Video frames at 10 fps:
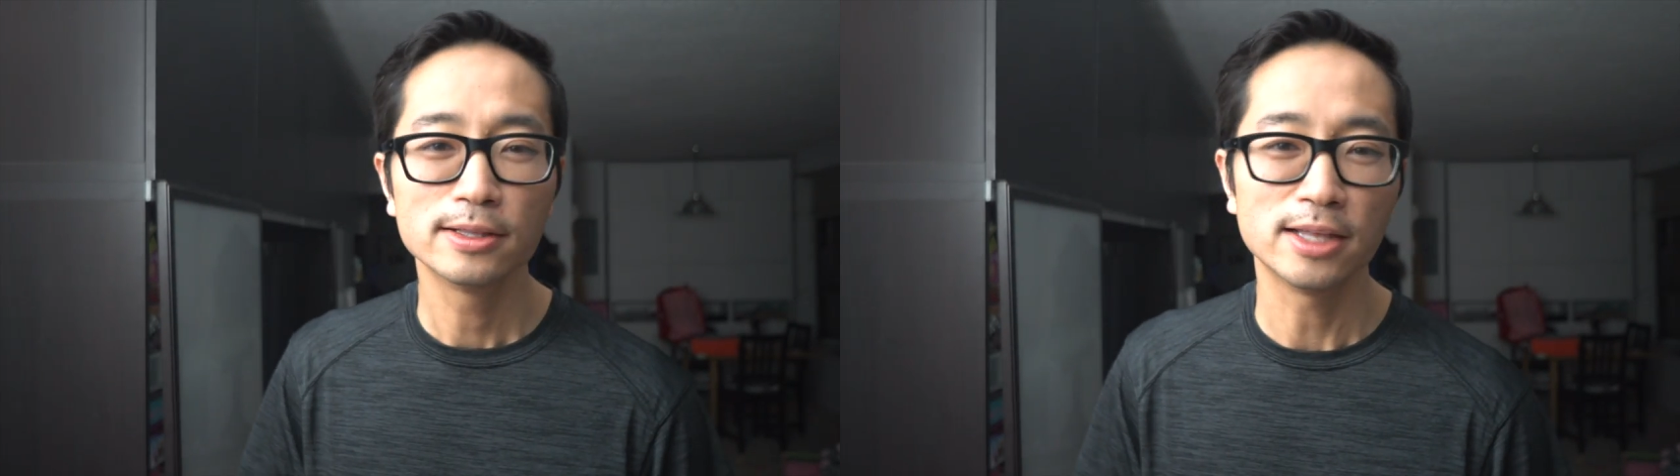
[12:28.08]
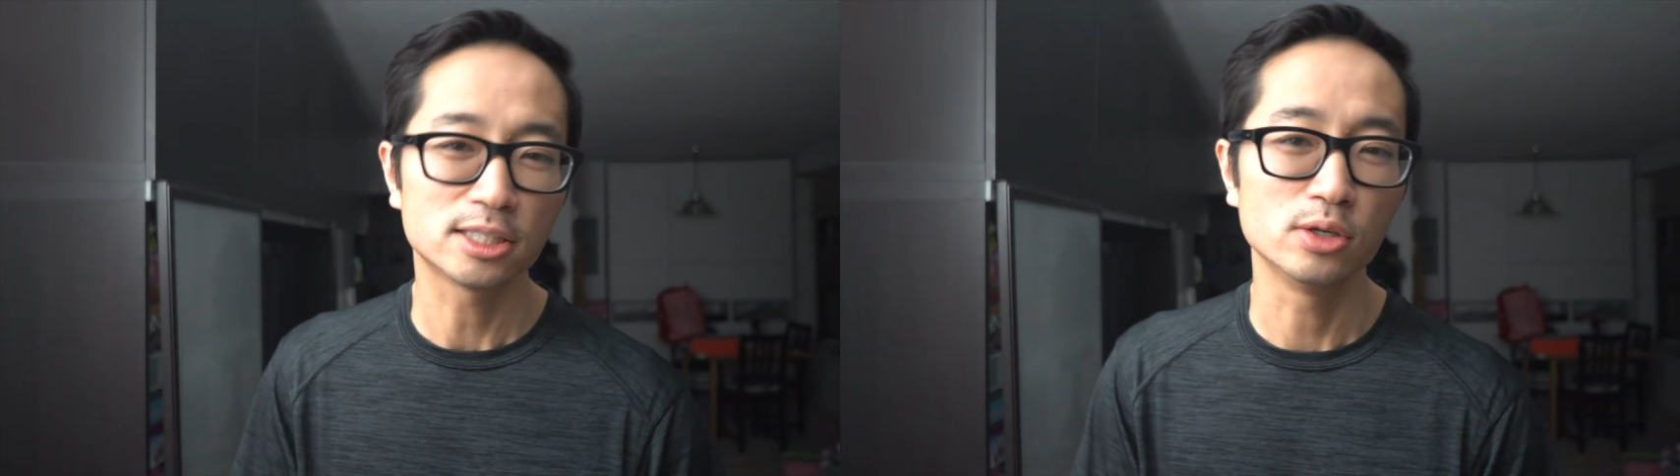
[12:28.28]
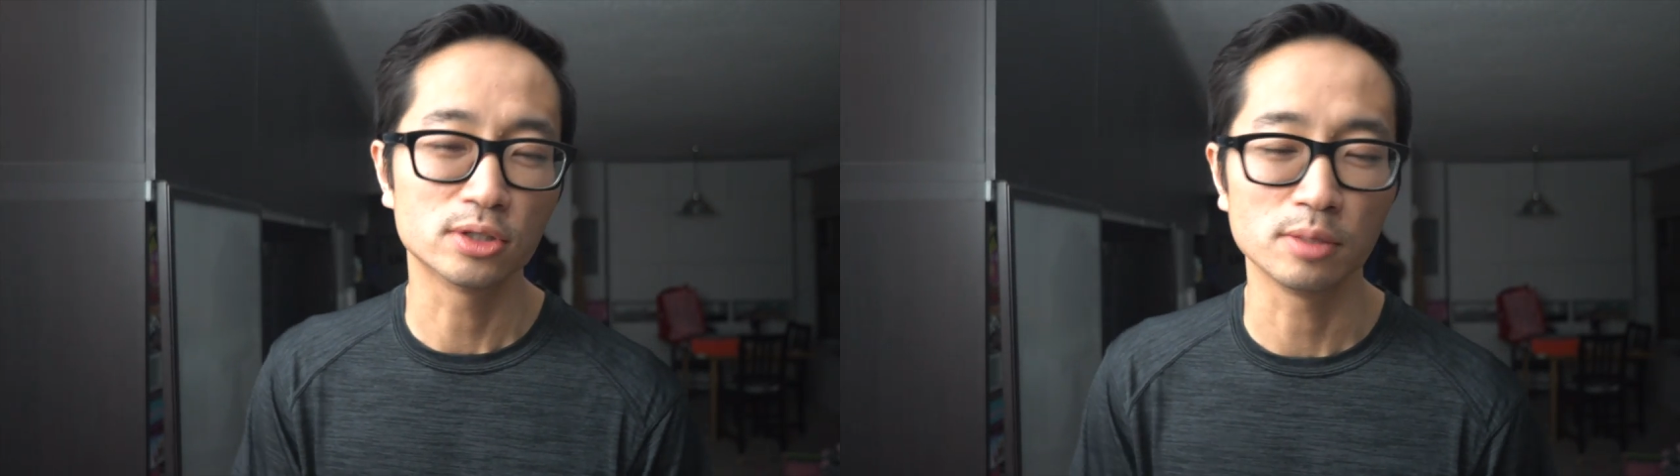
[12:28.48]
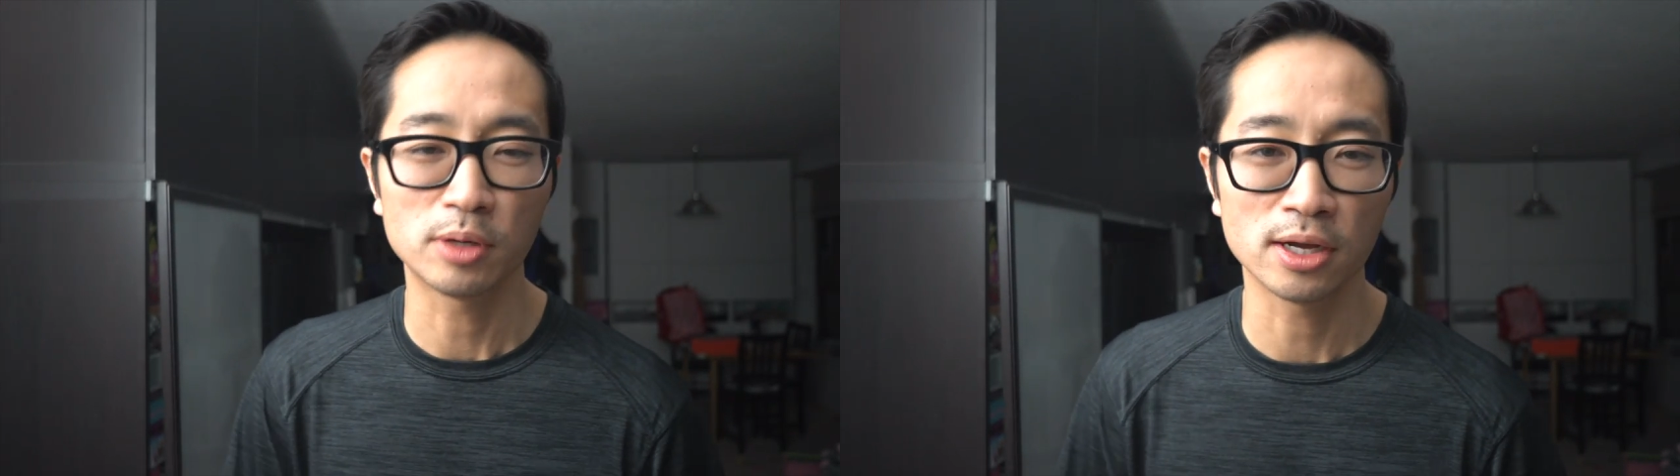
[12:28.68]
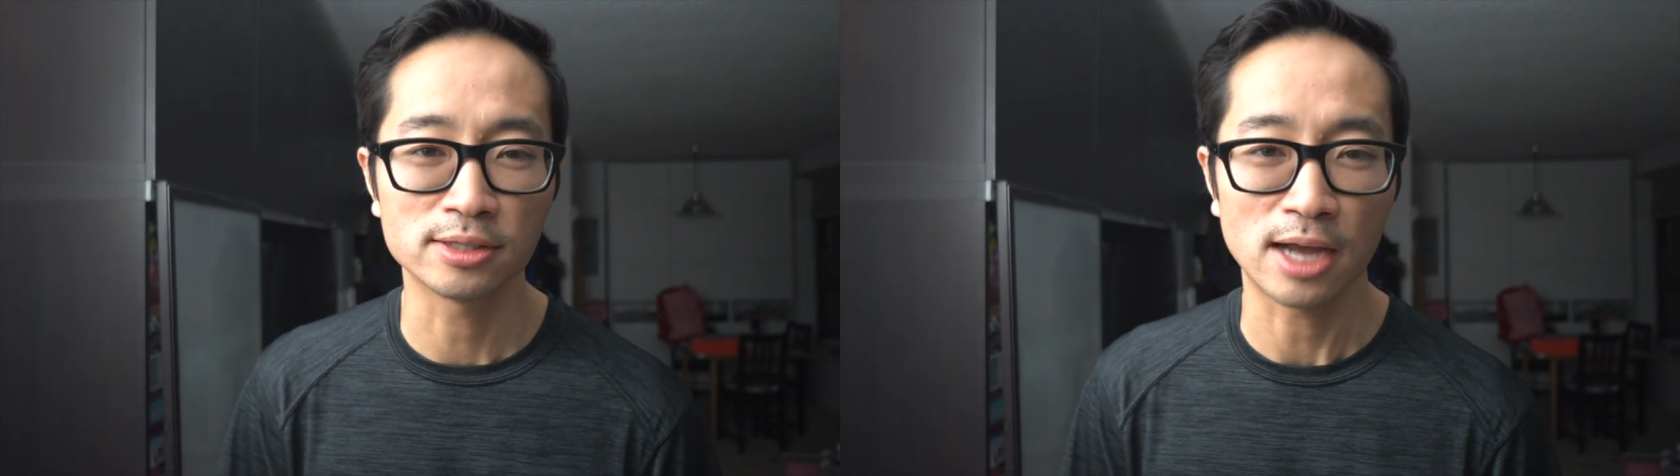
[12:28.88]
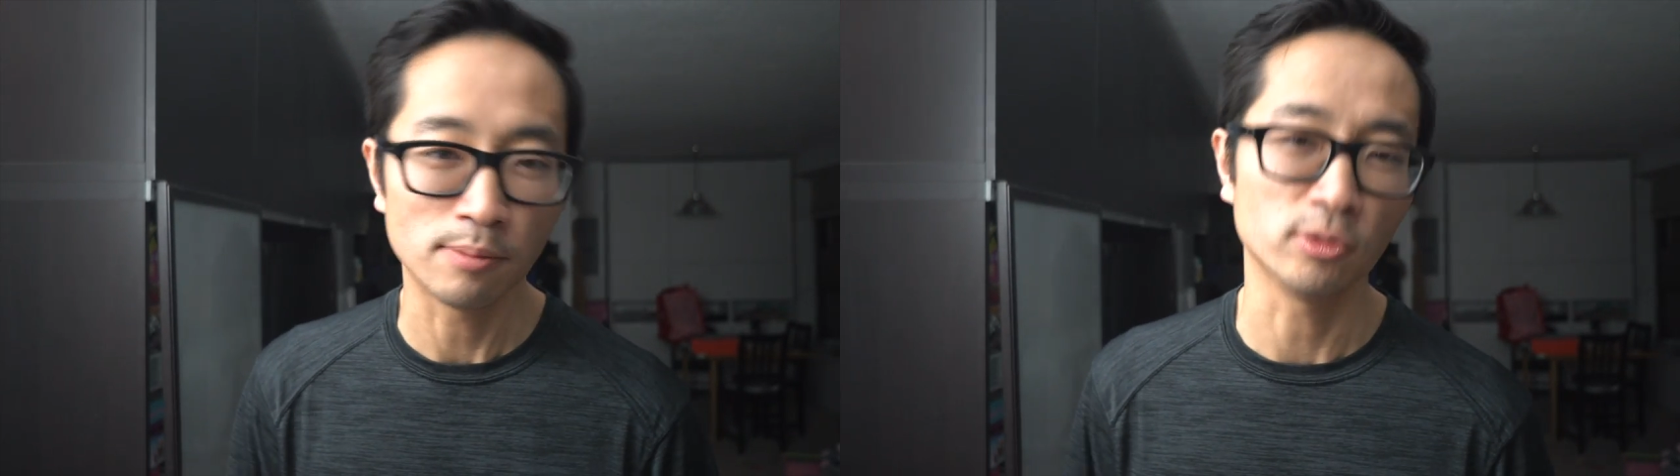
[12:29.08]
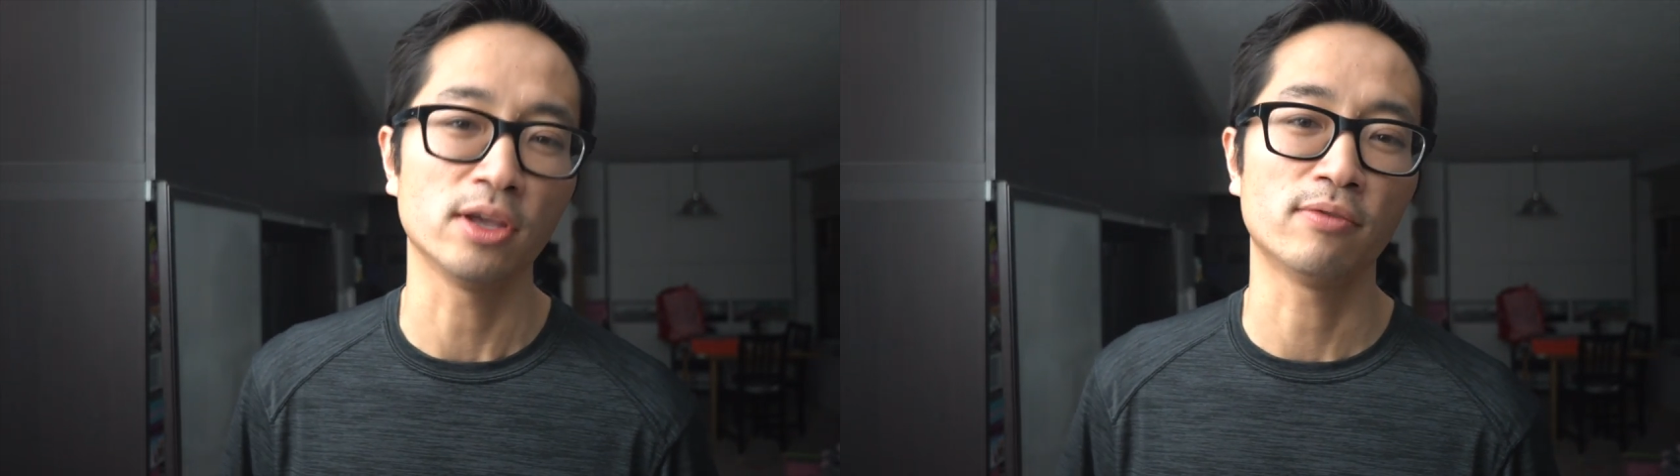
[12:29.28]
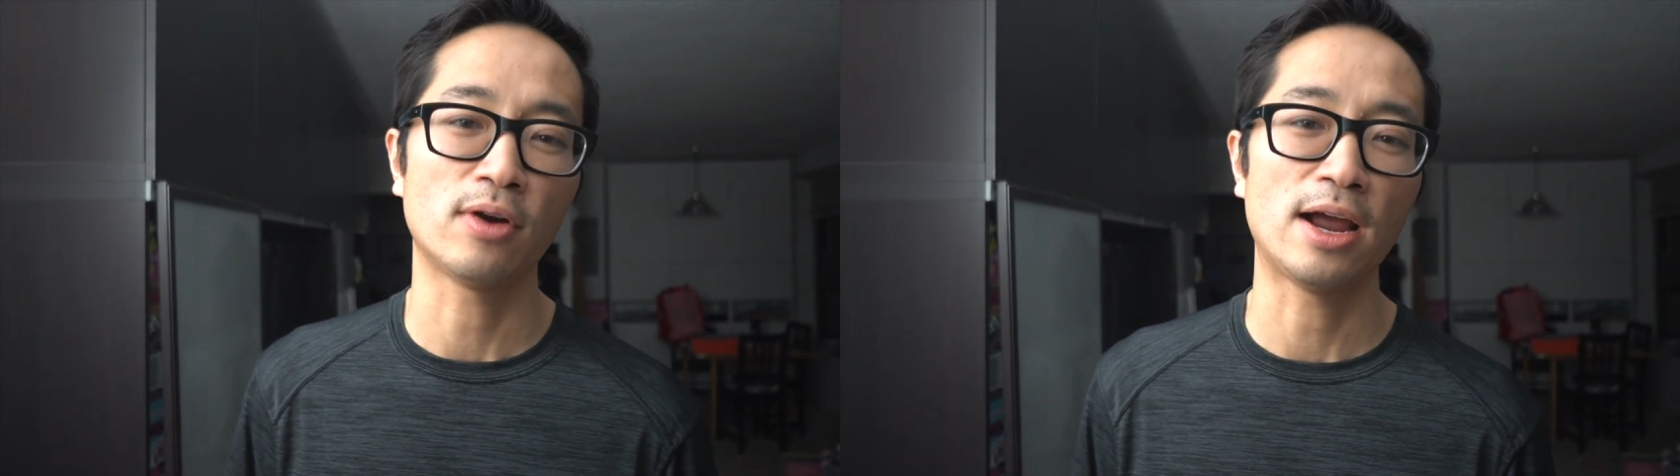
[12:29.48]
That's usually because I'm
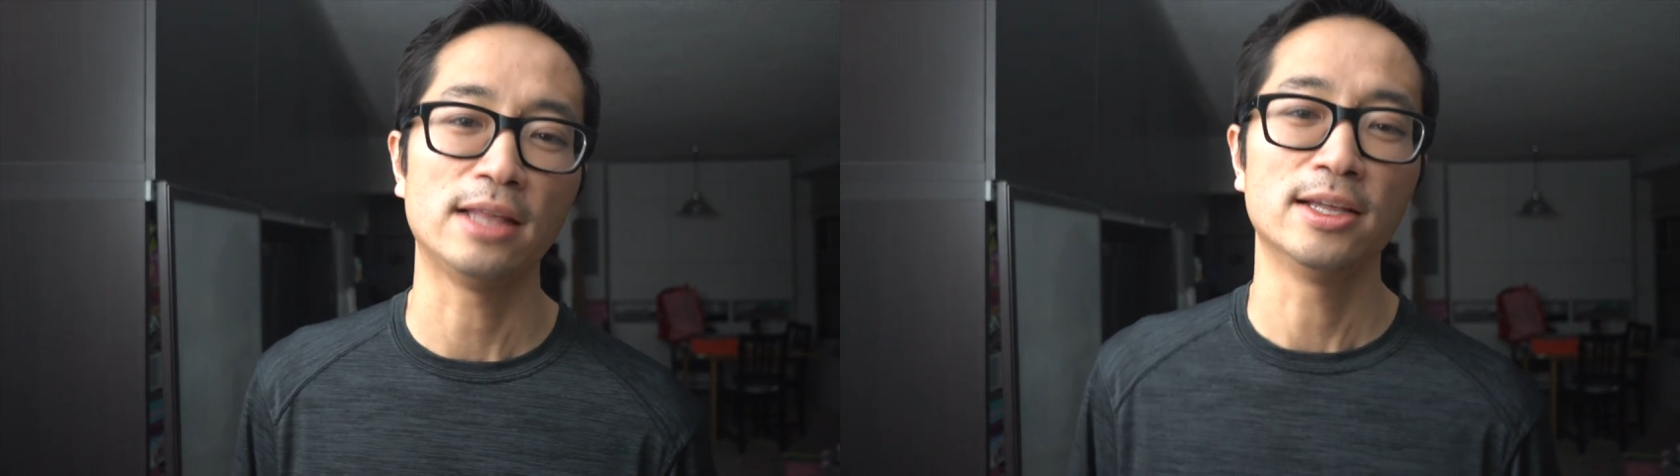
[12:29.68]
looking for a hat